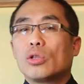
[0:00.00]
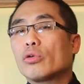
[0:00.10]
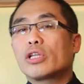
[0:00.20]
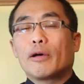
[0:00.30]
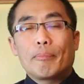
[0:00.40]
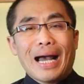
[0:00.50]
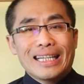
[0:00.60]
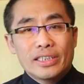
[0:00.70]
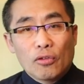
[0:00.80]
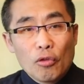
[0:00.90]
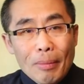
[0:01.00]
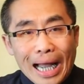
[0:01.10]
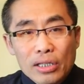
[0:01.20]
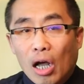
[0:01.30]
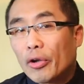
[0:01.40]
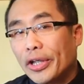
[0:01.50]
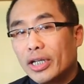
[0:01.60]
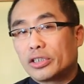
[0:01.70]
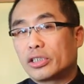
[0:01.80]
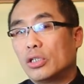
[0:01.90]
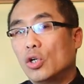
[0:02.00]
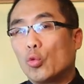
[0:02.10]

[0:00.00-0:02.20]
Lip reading: To the best of my knowledge,